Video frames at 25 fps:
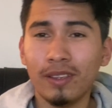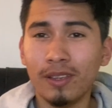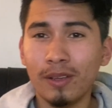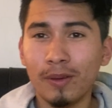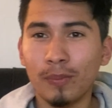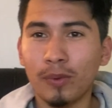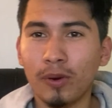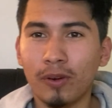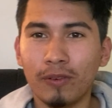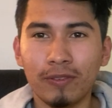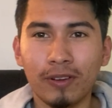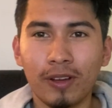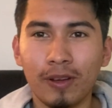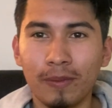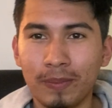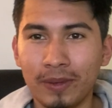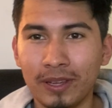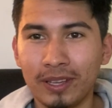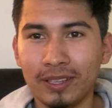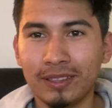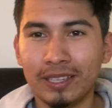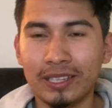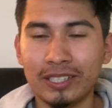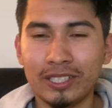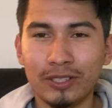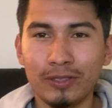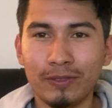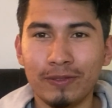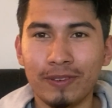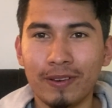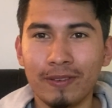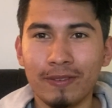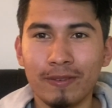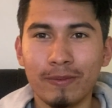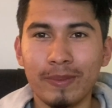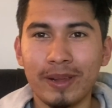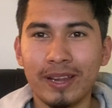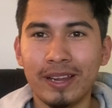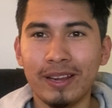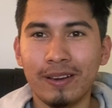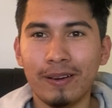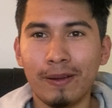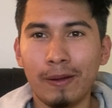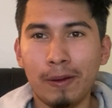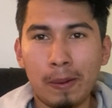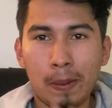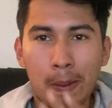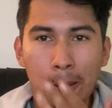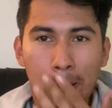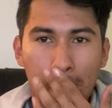profile pic that you've ever made
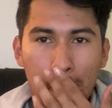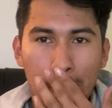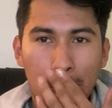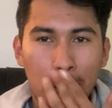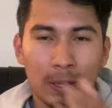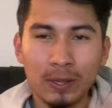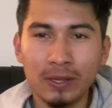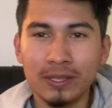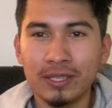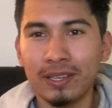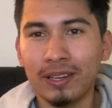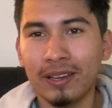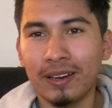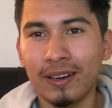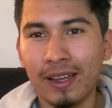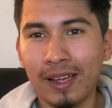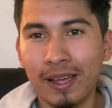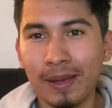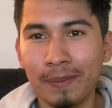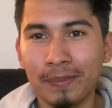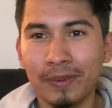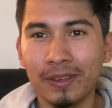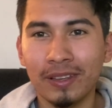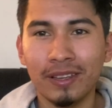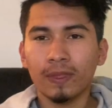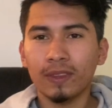on using an app.